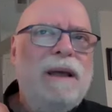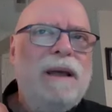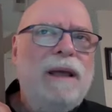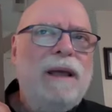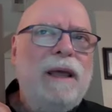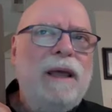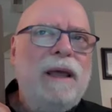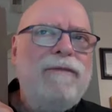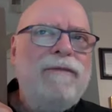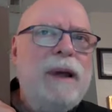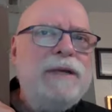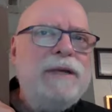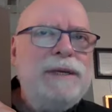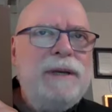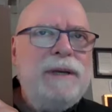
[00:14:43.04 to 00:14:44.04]

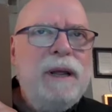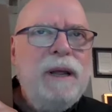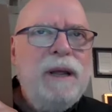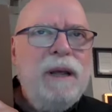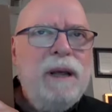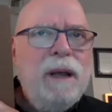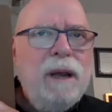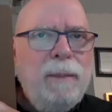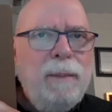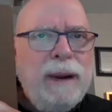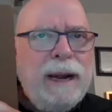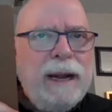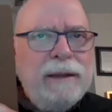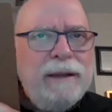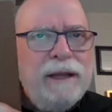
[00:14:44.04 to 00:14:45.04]
information
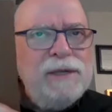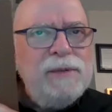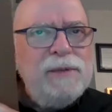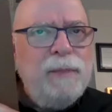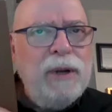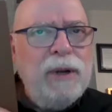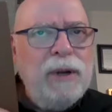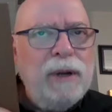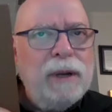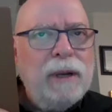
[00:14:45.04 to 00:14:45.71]
about this book.